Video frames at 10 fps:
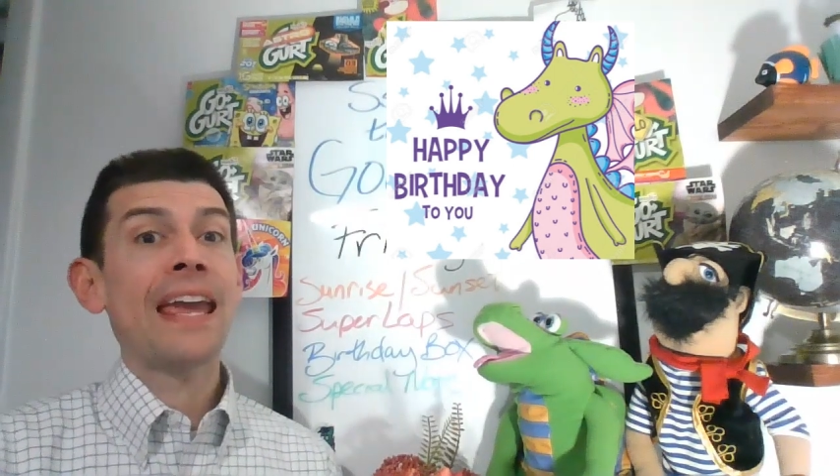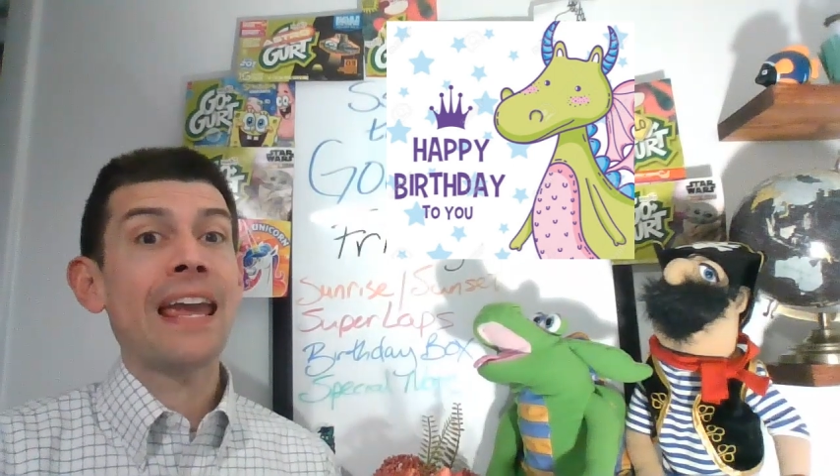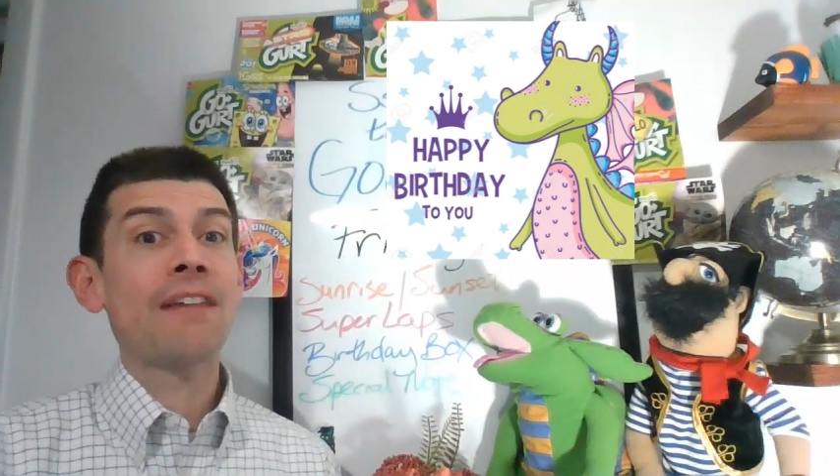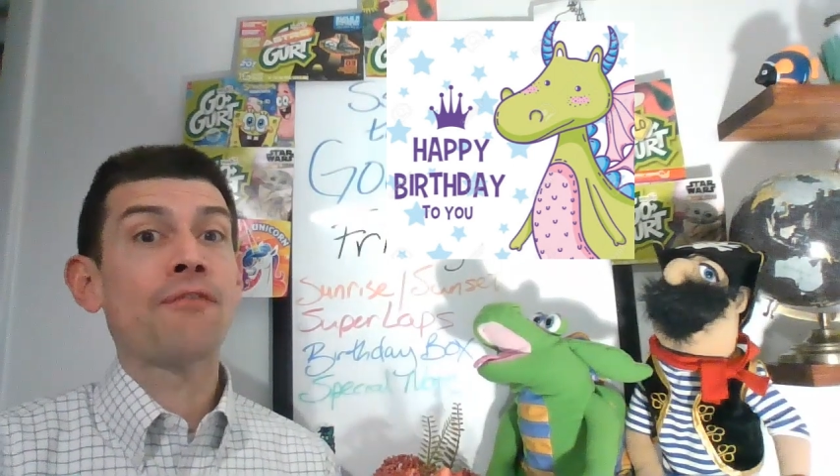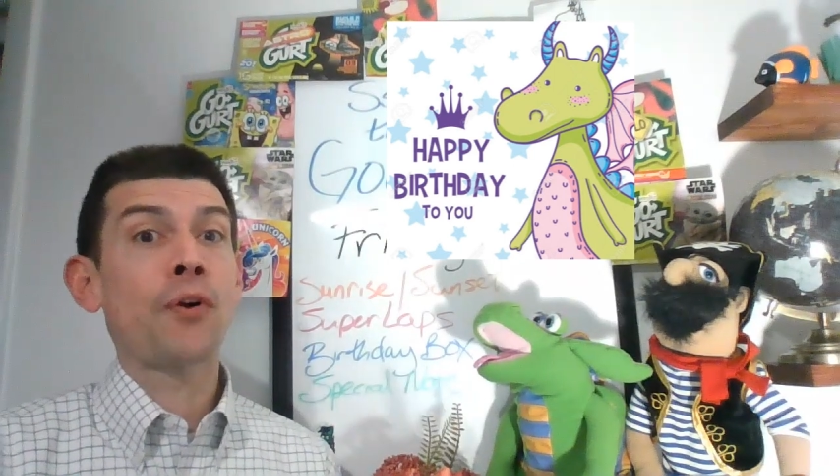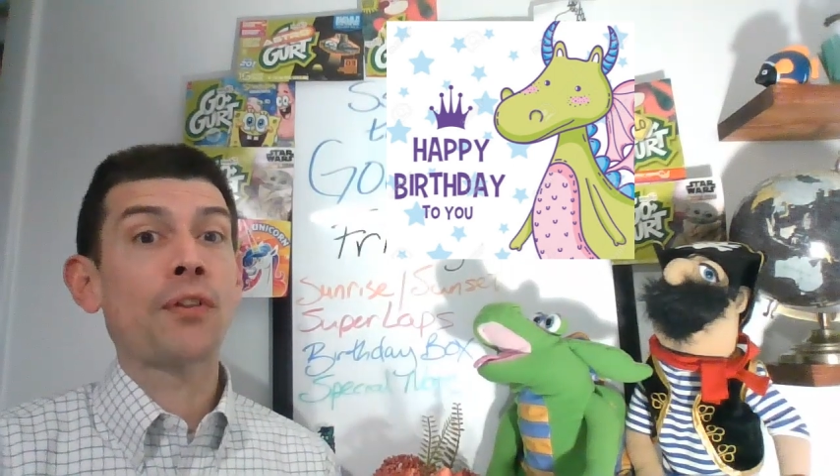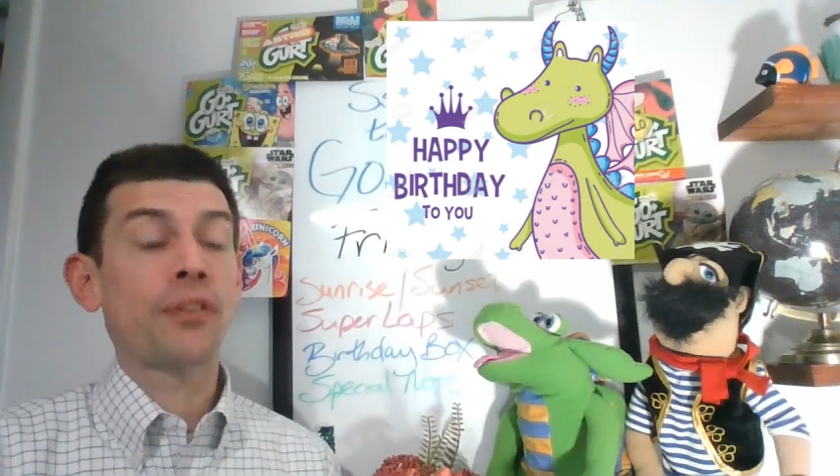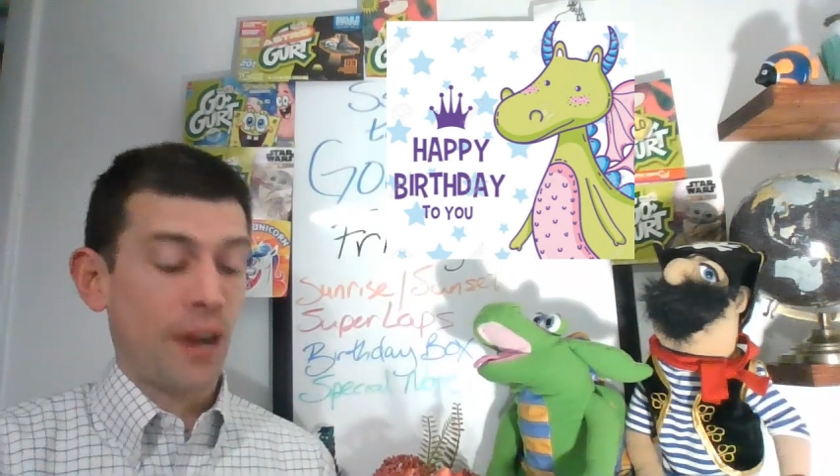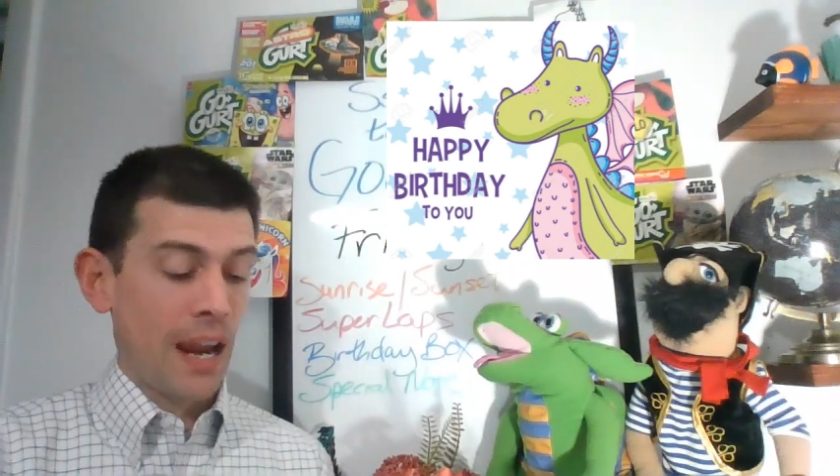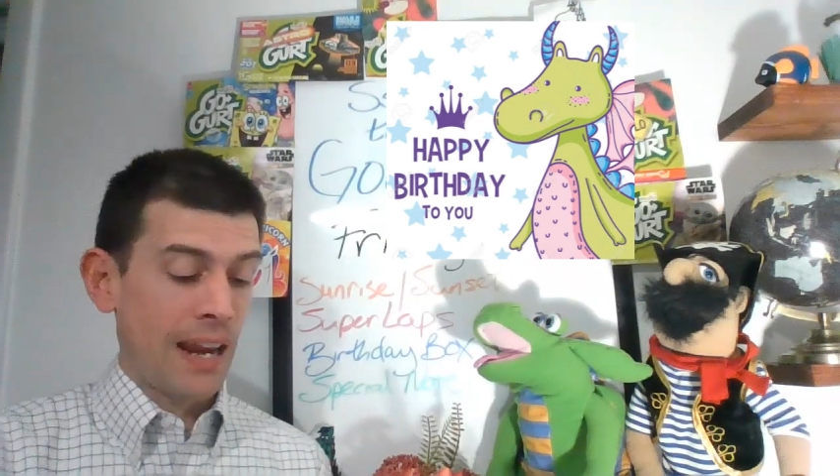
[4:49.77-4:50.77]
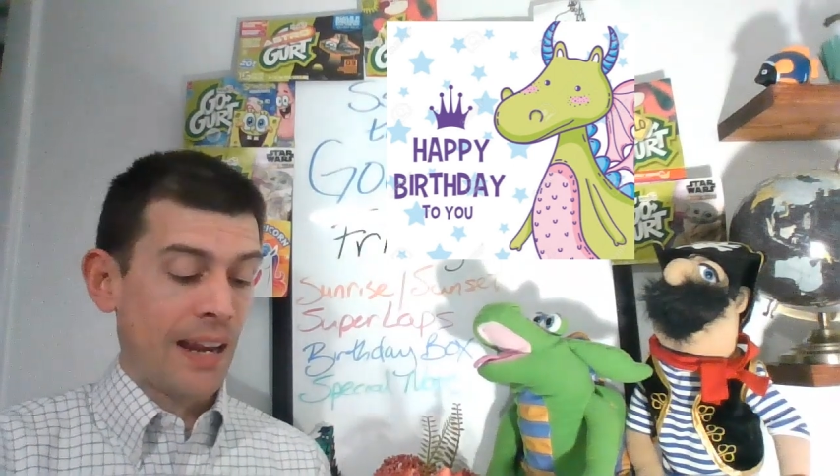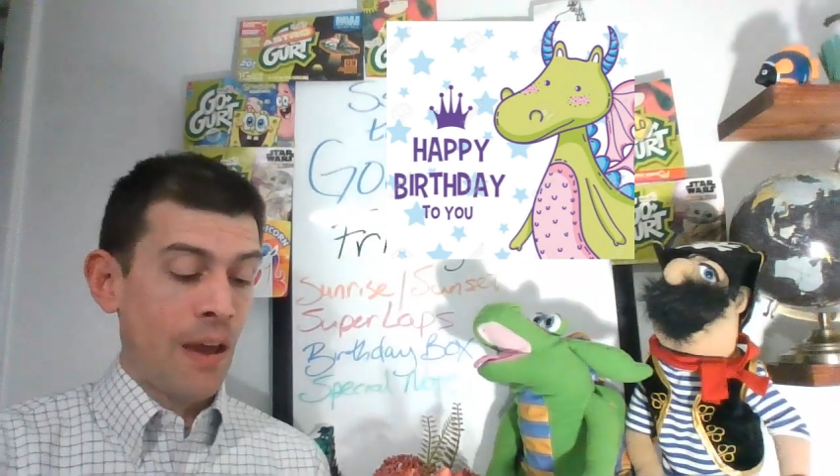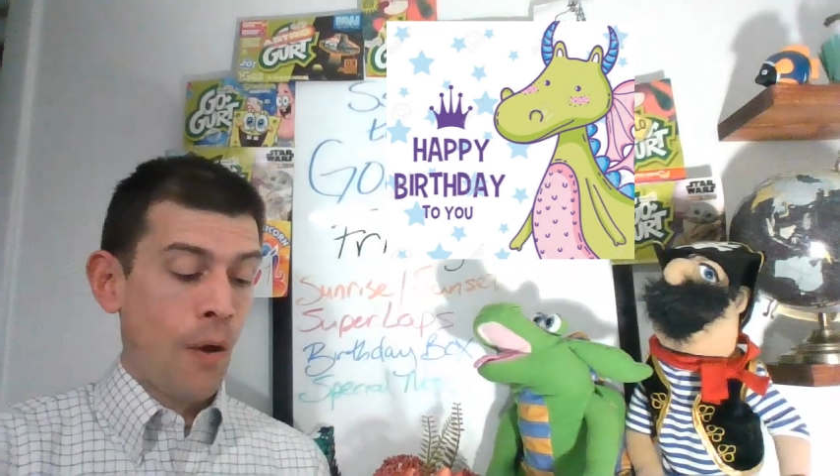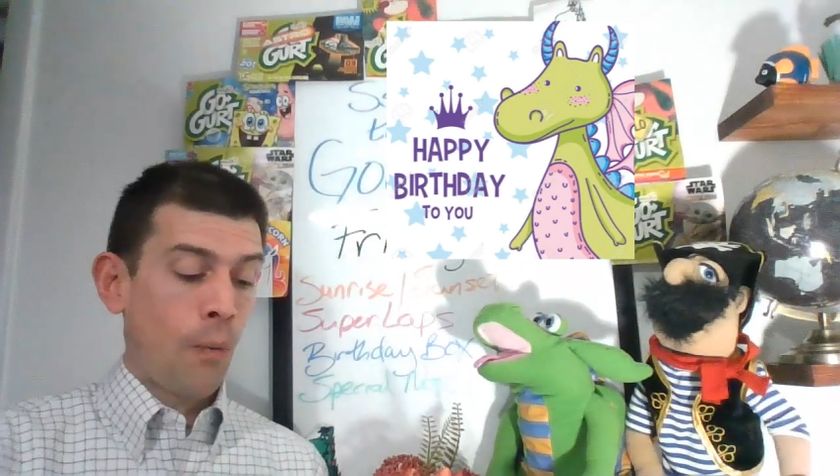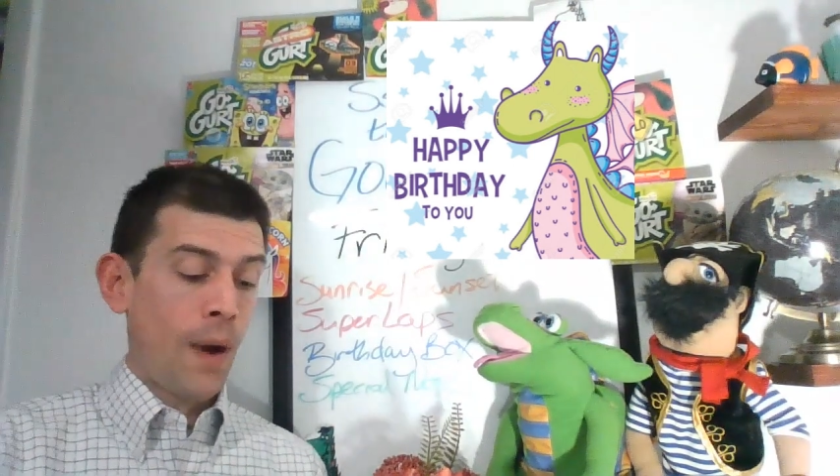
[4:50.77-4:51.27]
in 4th
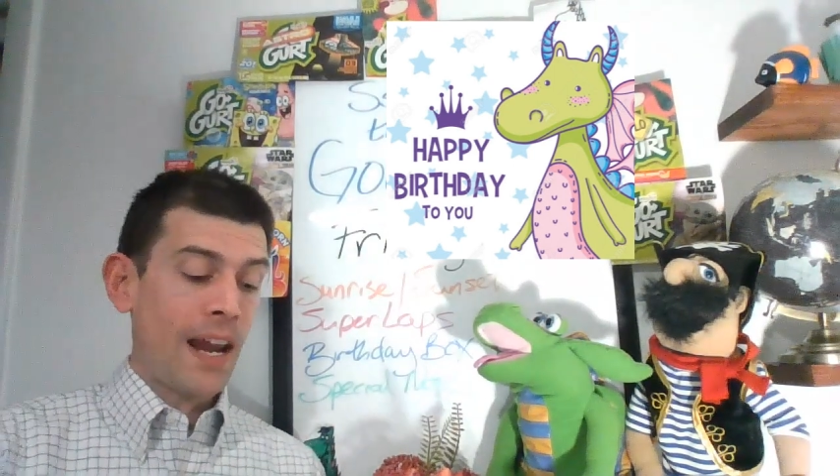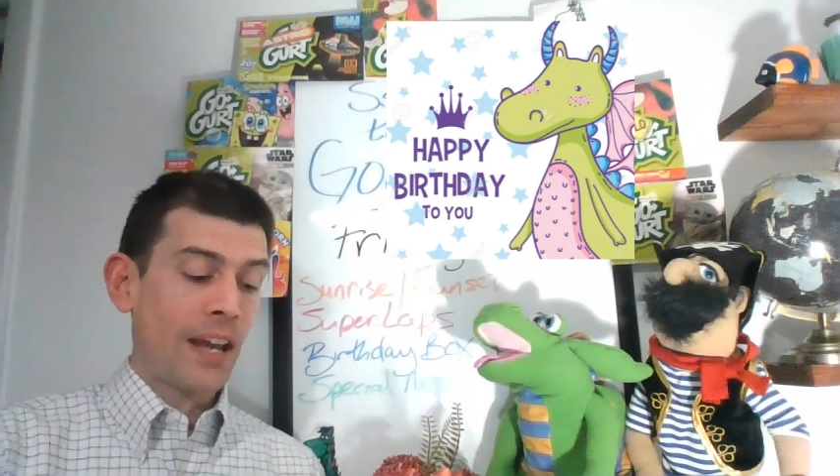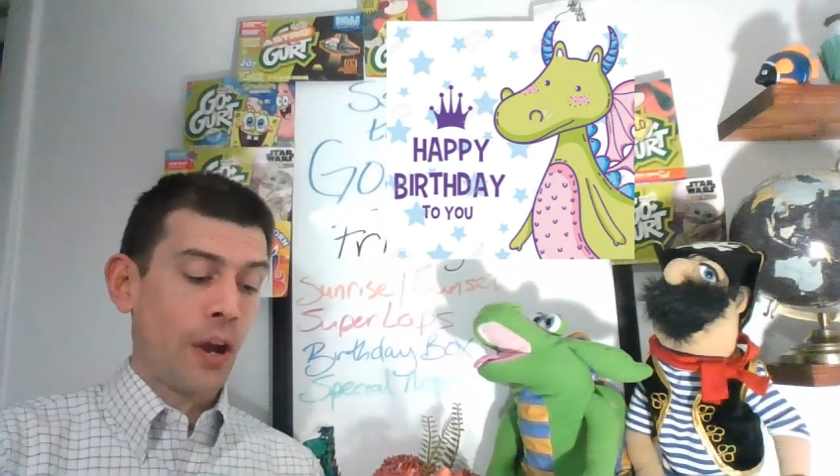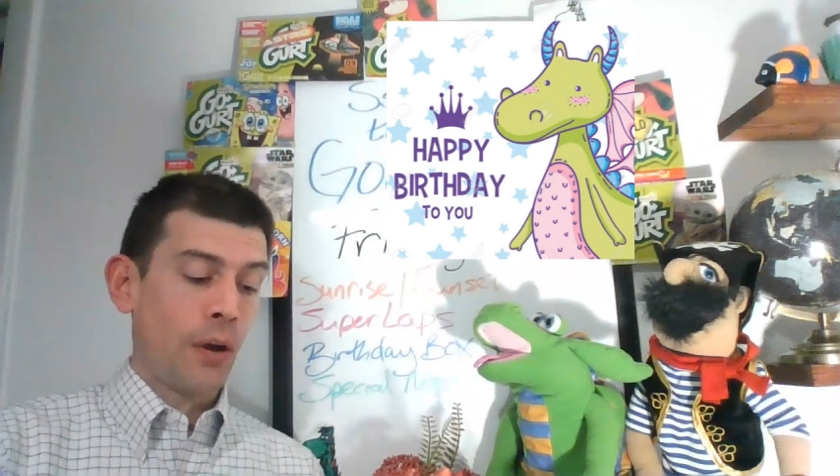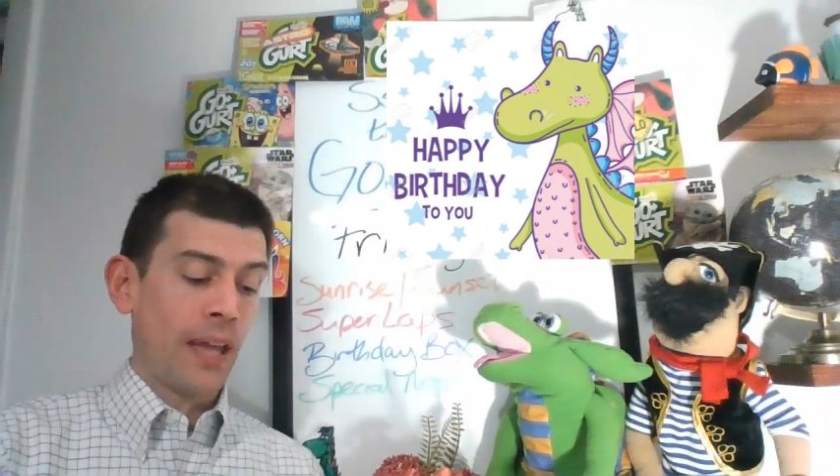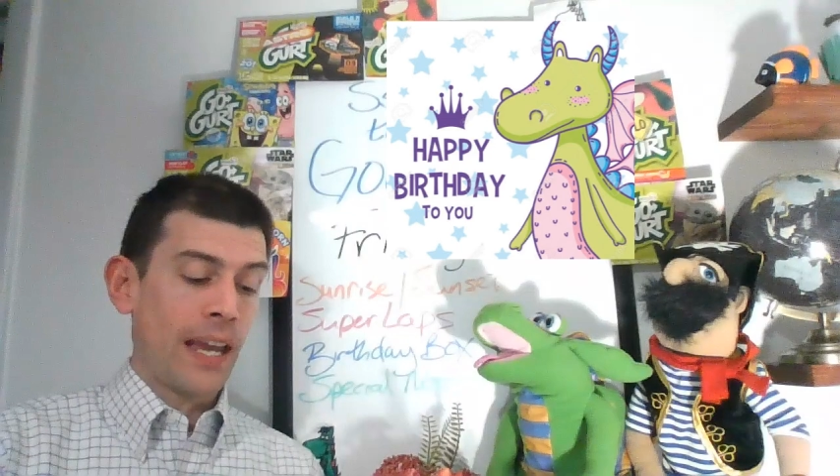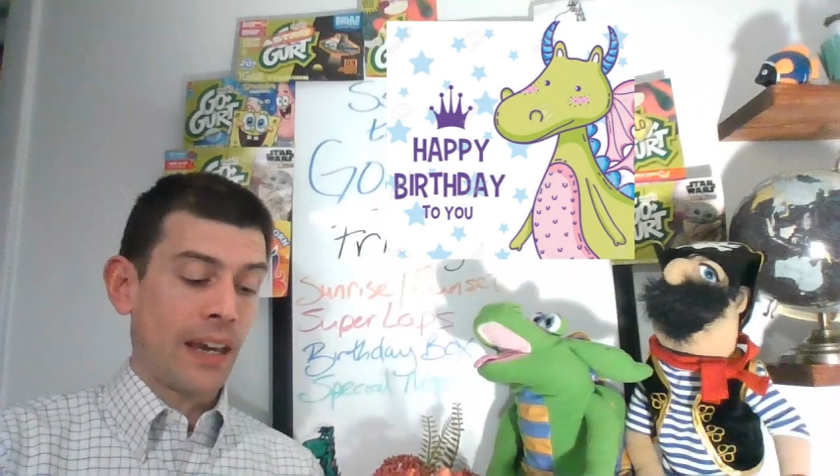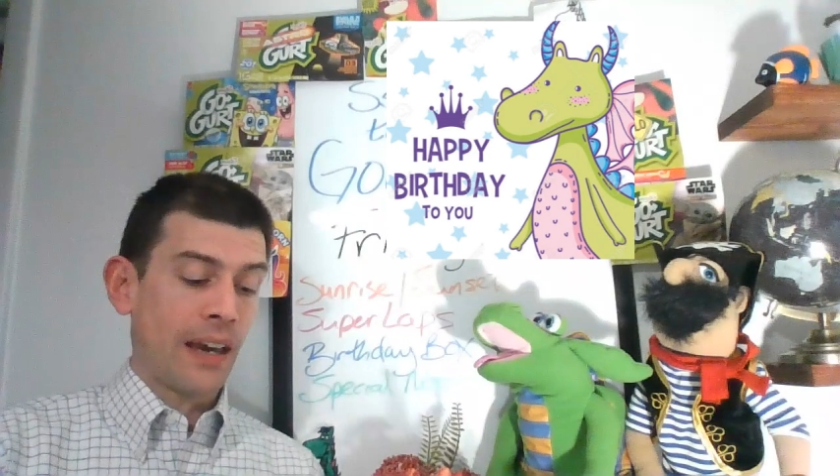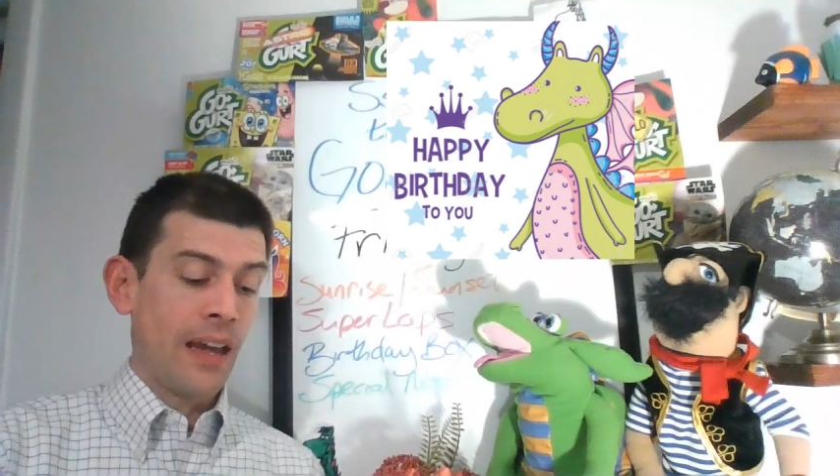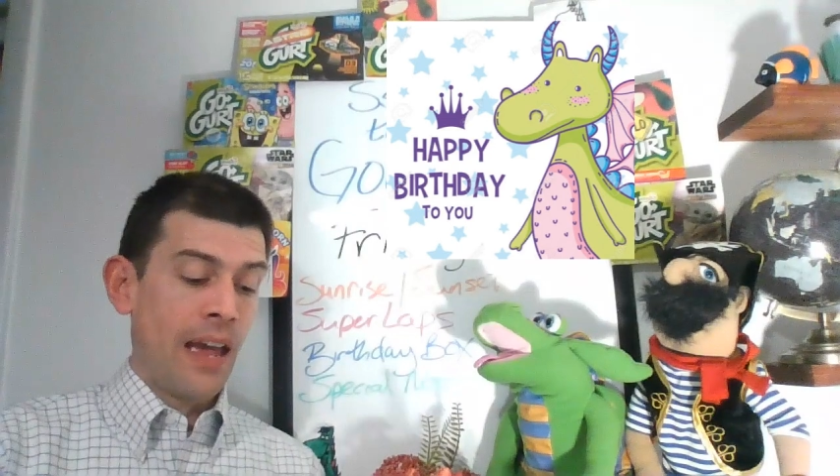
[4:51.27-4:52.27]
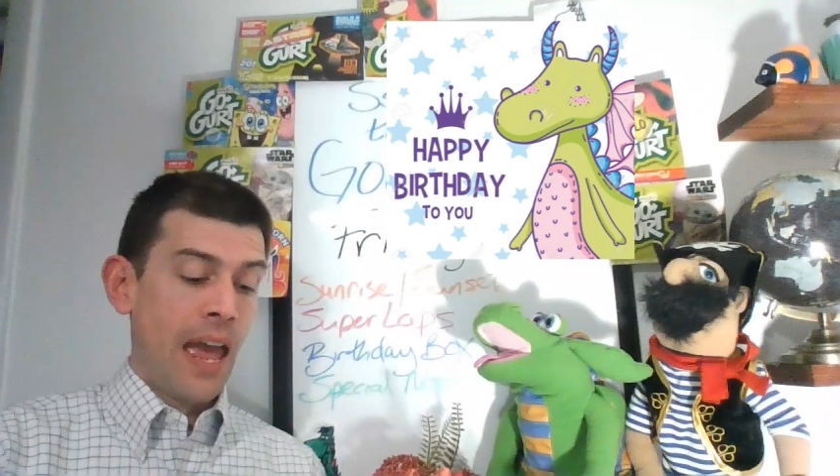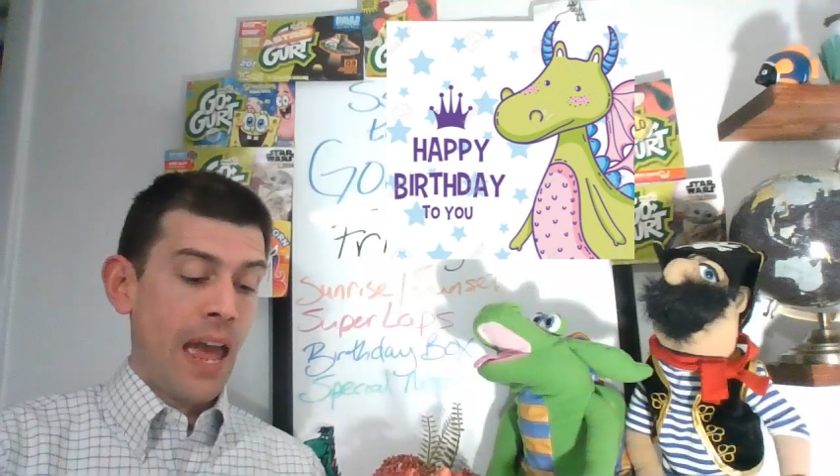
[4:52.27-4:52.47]
grade. Way to go, Leica.